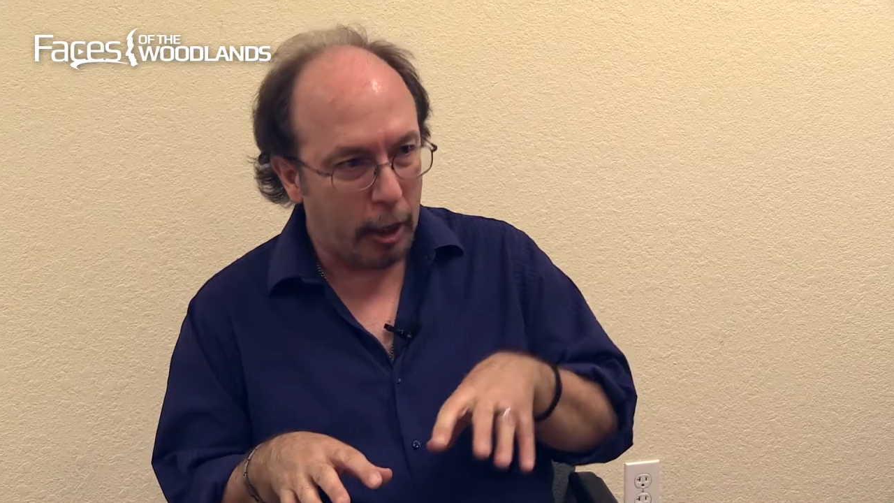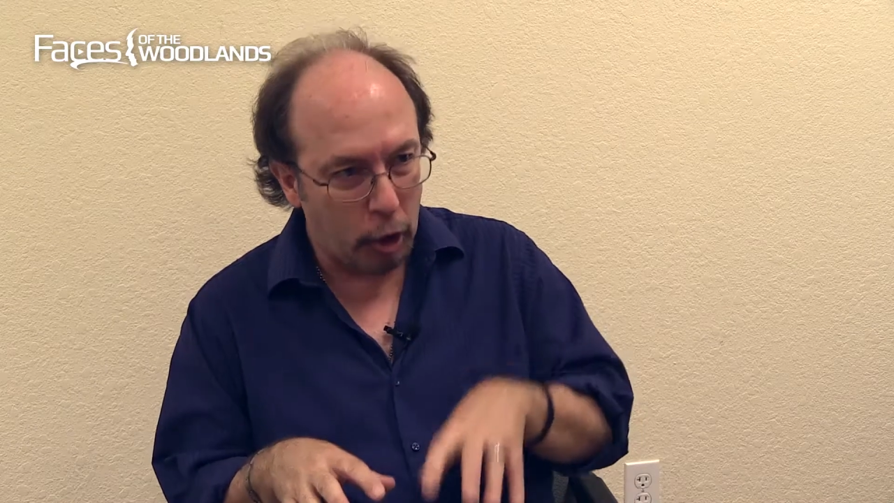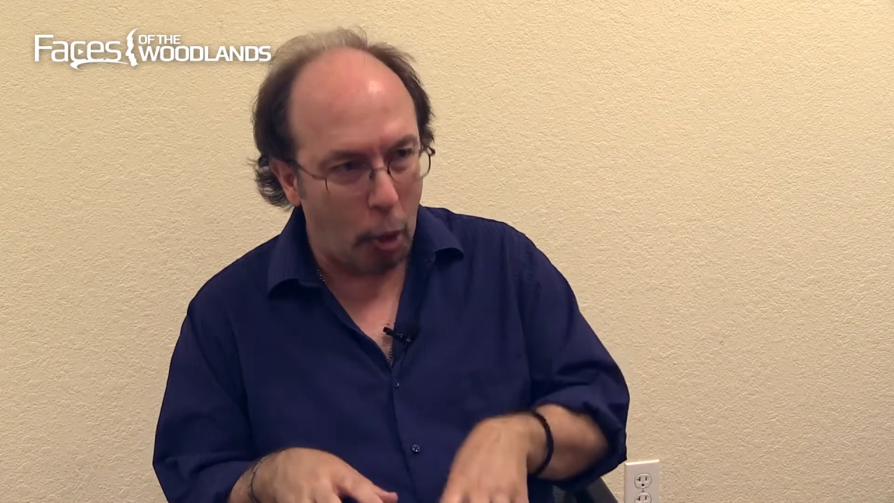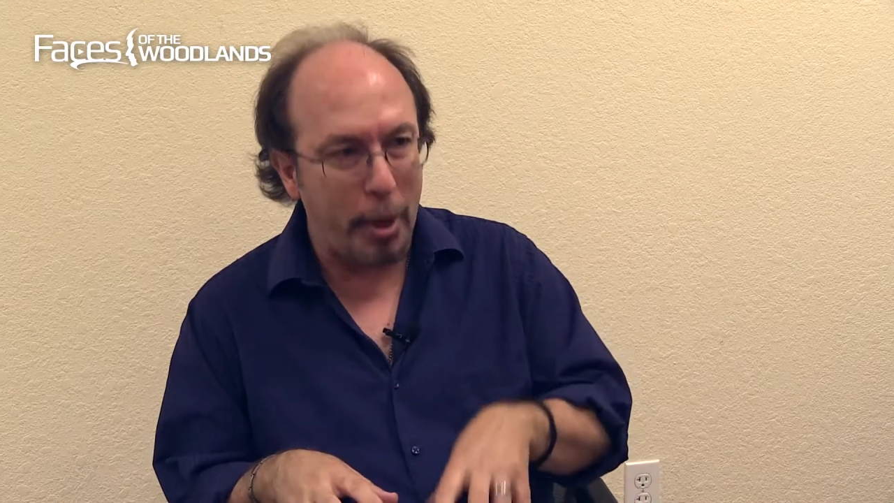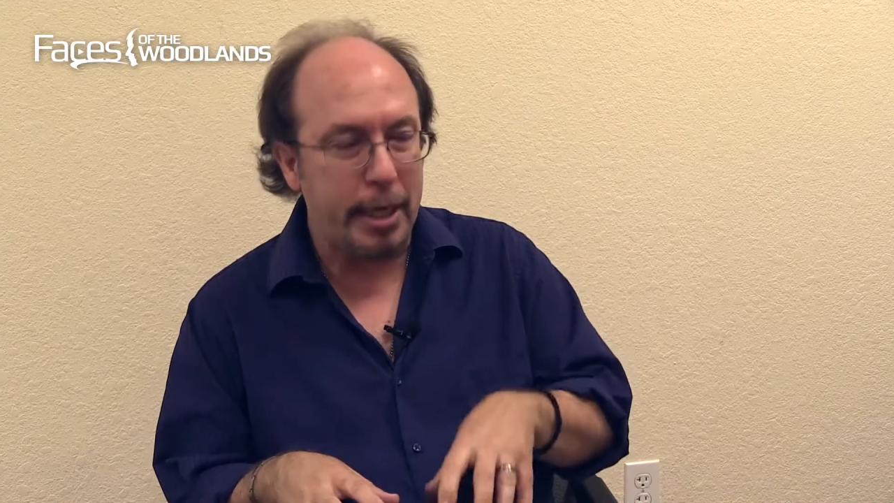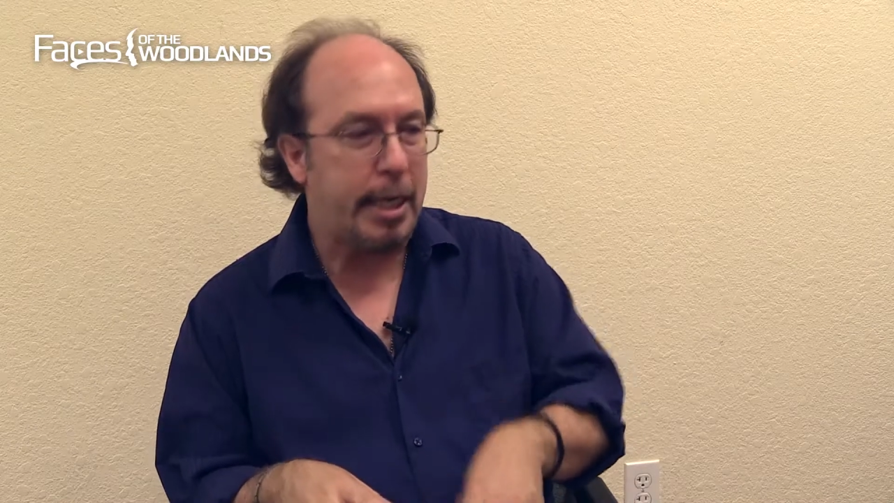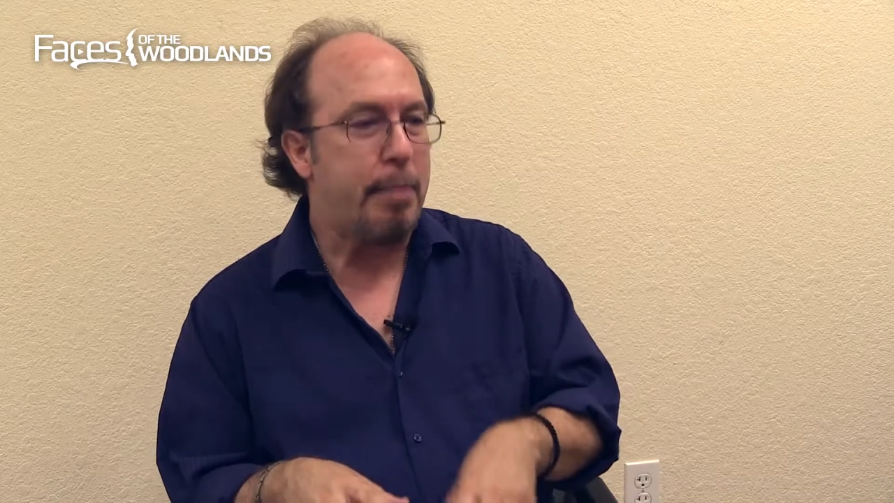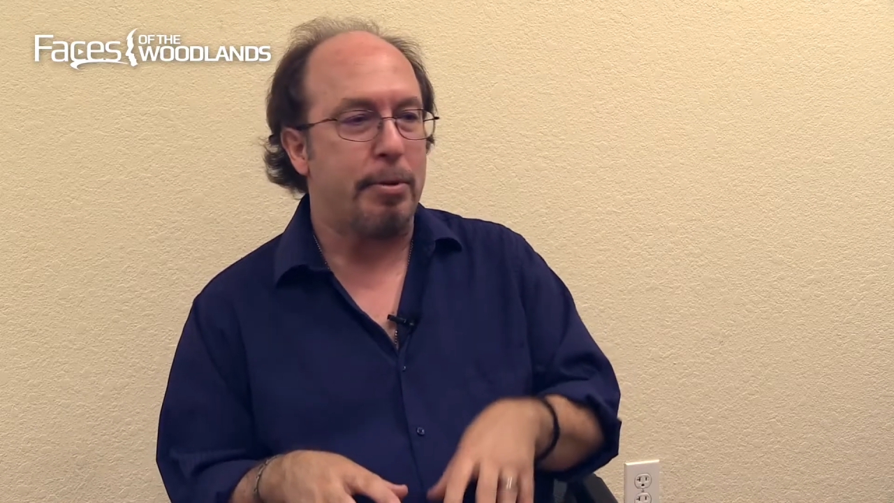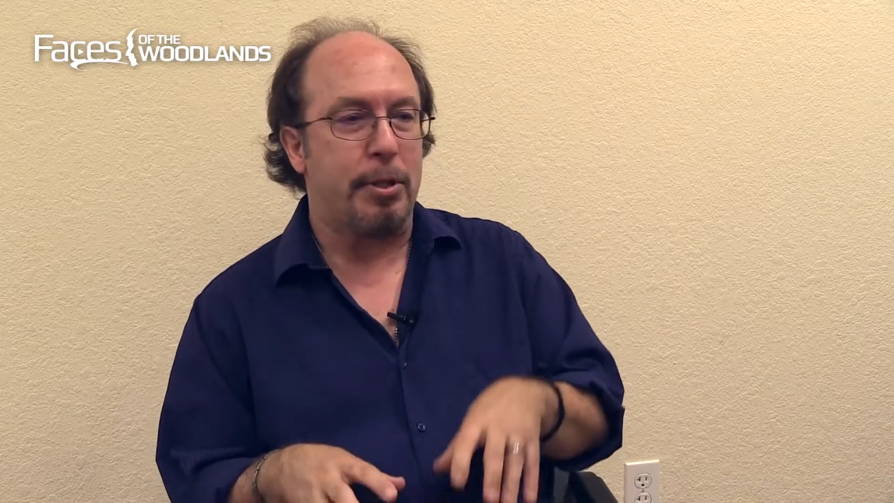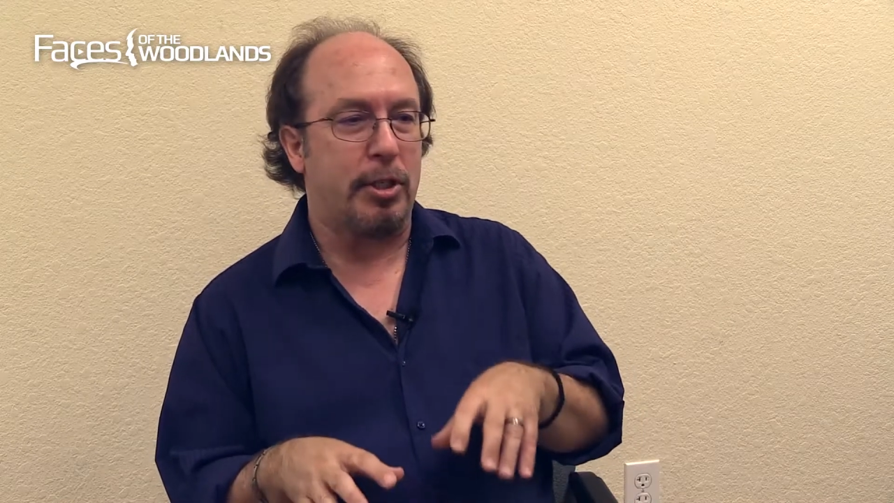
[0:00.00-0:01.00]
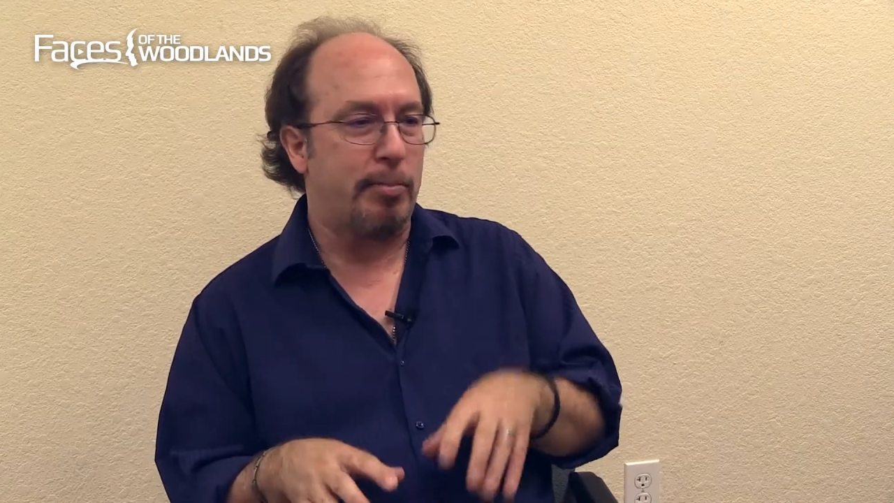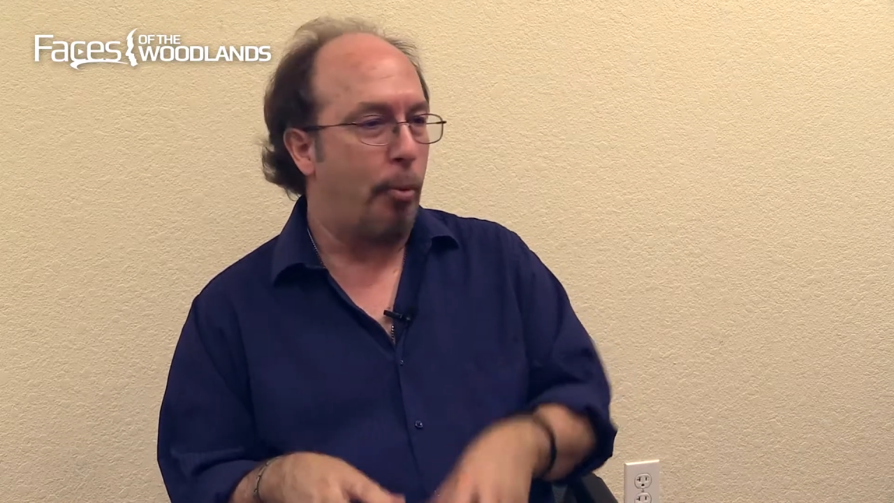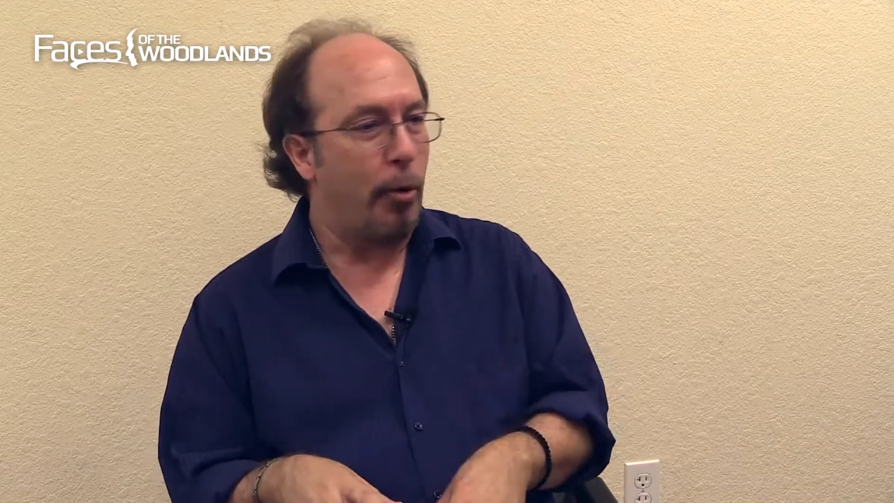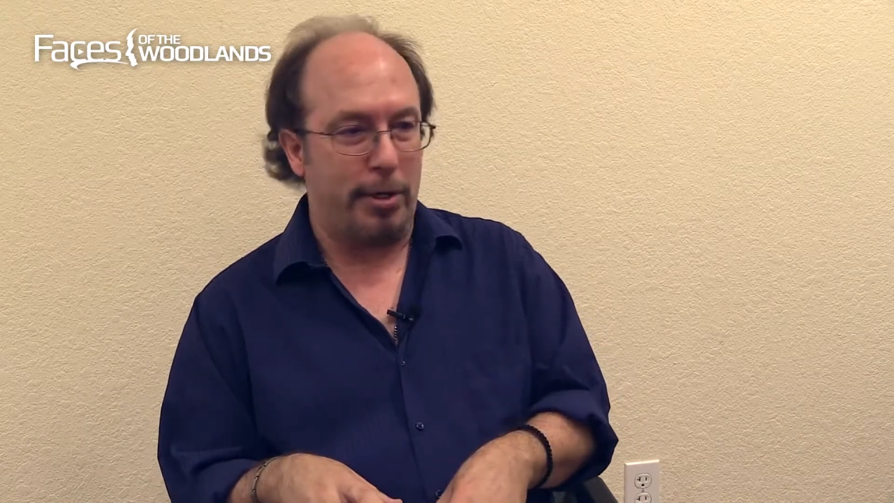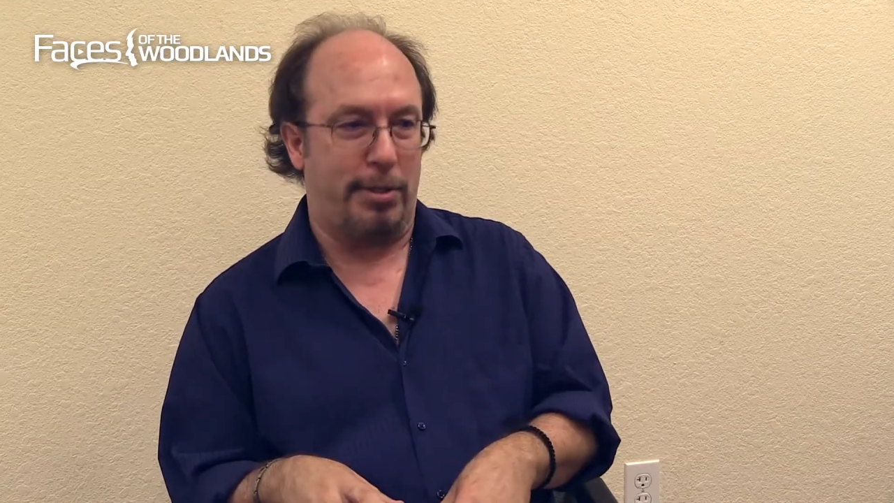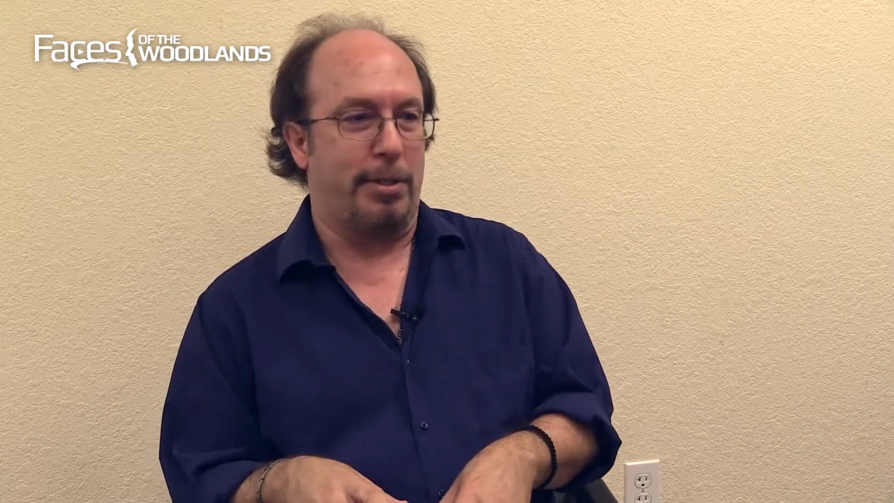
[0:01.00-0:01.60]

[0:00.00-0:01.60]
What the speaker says: going deep in the sports